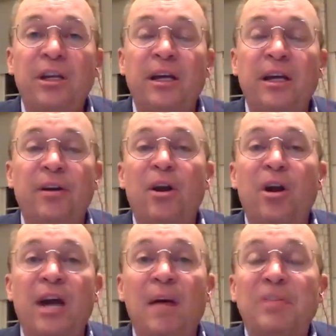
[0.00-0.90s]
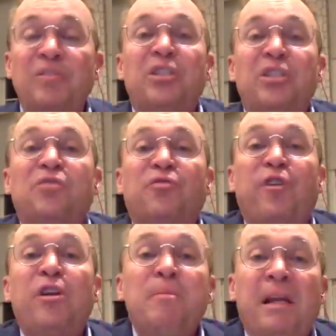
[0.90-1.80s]
area are not because they just
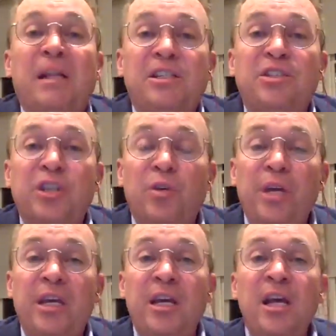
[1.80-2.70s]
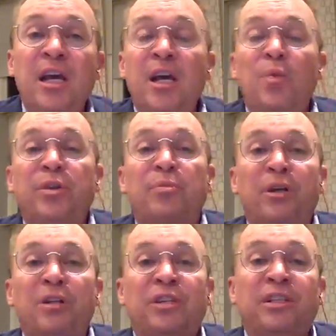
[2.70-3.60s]
fundamentally disagree with the
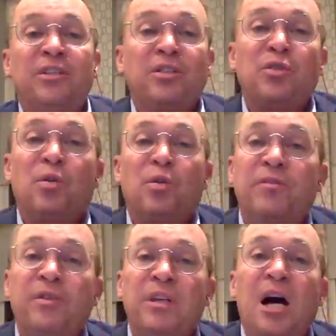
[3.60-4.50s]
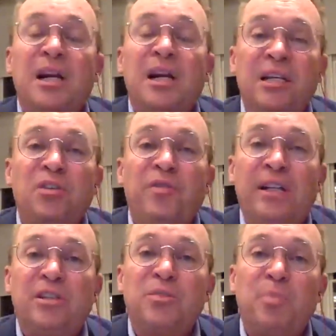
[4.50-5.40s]
president's sort of
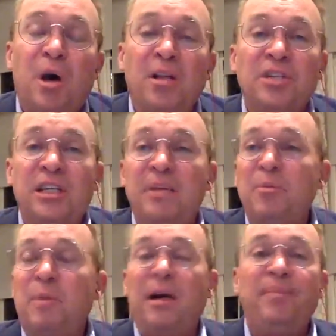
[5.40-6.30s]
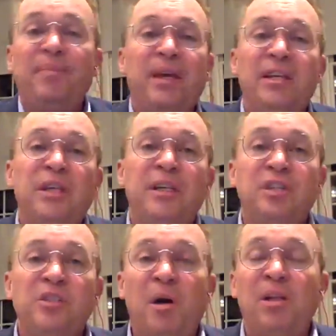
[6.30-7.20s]
non-interventionist policy. Keep in mind, his, his,
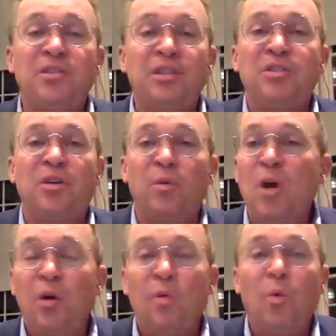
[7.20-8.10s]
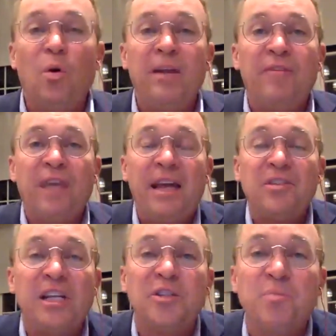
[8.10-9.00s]
his, policies on war in
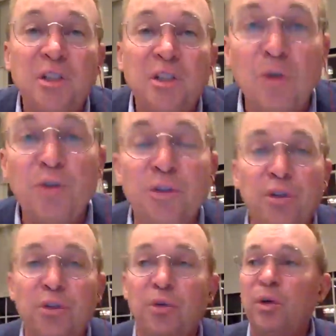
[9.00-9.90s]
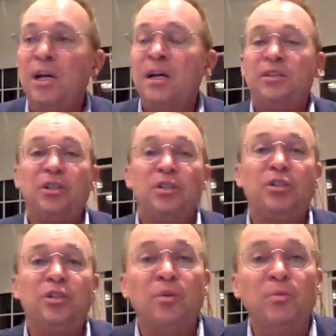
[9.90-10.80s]
Afghanistan is much closer to, to,
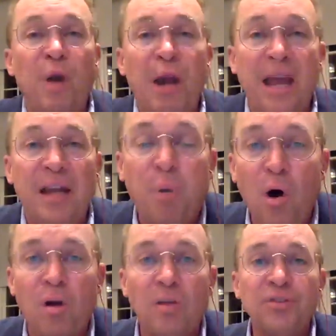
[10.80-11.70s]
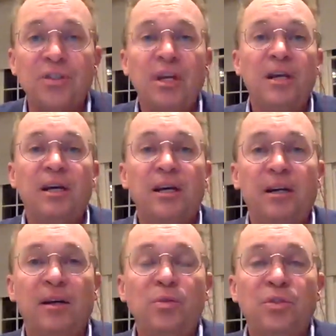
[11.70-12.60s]
to Rand Paul's, uh,
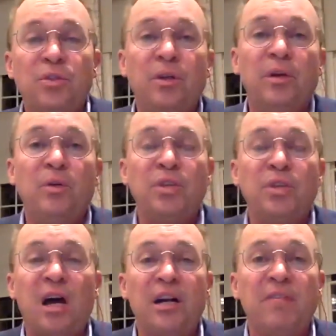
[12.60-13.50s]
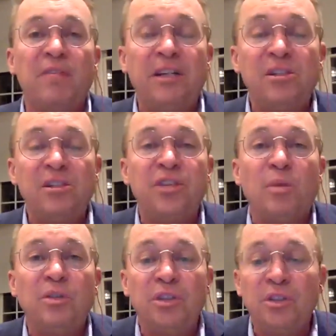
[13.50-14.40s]
who's, uh, who's a non-interventionist, than it
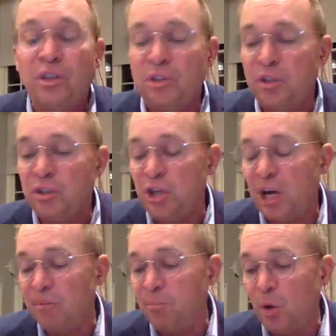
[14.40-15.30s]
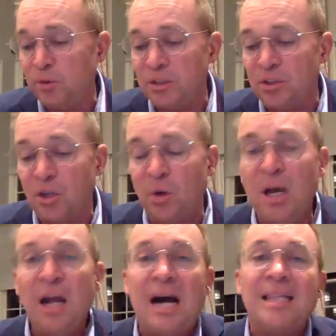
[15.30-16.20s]
was to, to, to John Bolton. So
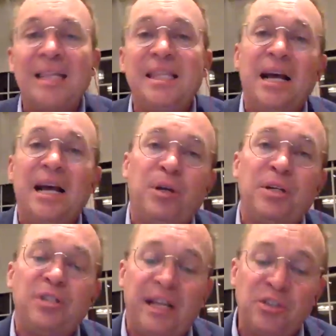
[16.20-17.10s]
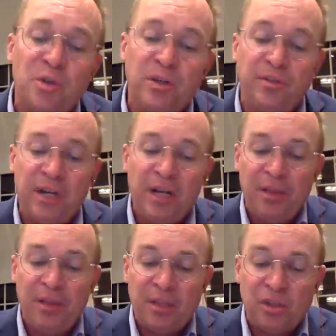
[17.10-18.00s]
I think now that the president has sort of
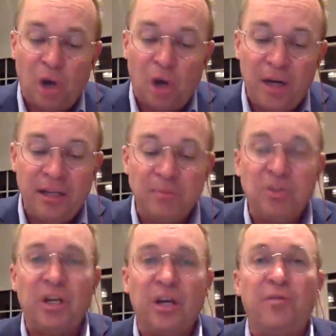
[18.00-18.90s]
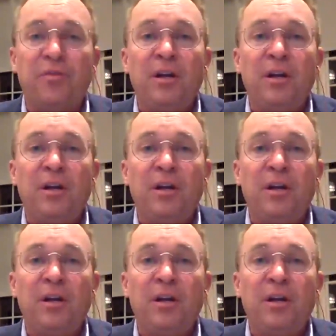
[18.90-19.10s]
taught himself